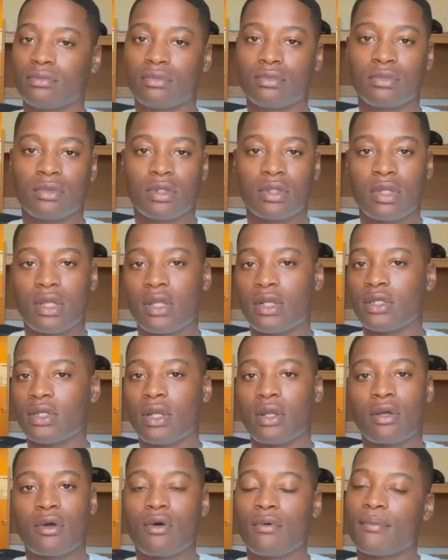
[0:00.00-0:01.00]
That
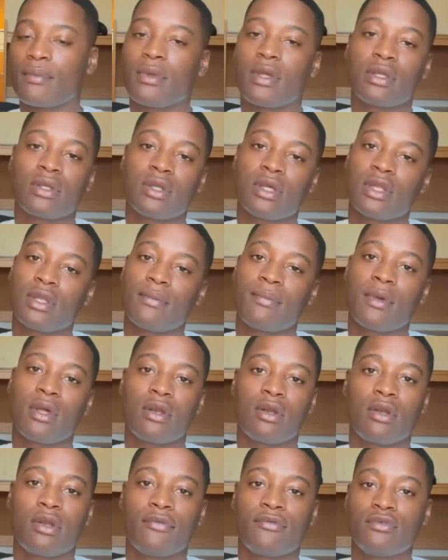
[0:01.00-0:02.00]
ain't gonna make nothing
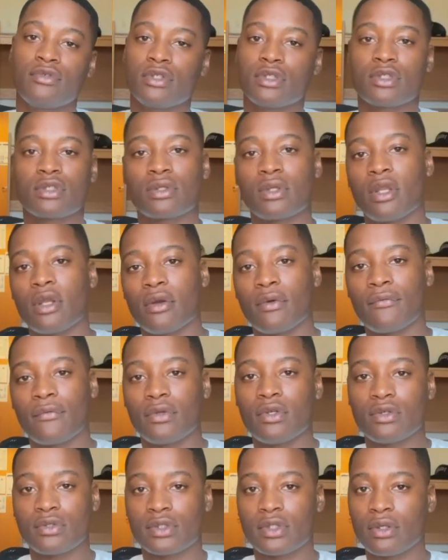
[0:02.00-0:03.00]
better if you just there for
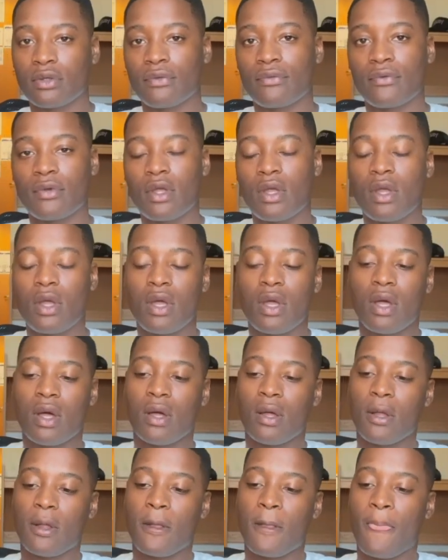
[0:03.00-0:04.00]
yourself.
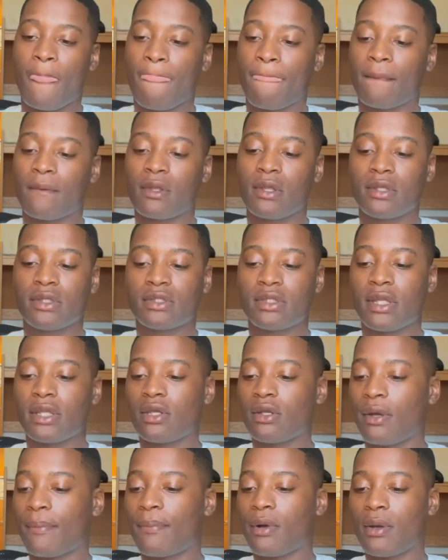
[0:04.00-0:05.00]
Because
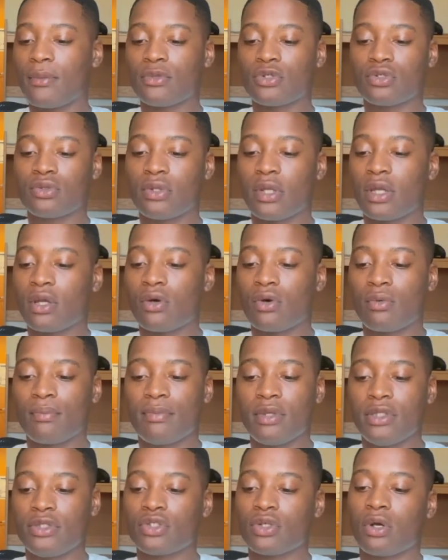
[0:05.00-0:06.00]
I promise you, they gonna
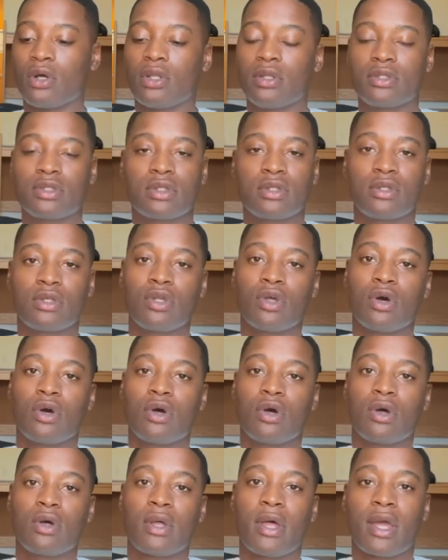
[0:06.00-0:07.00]
beat y'all until
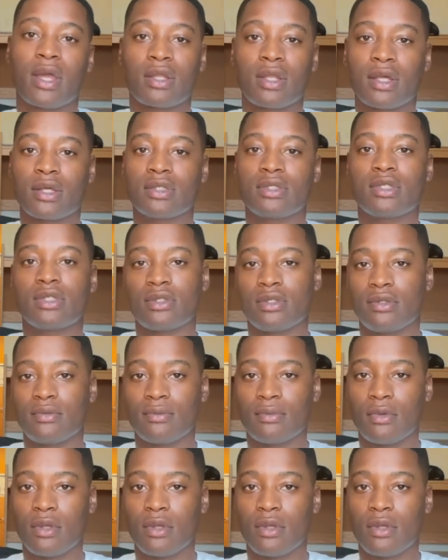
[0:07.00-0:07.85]
y'all act like a team.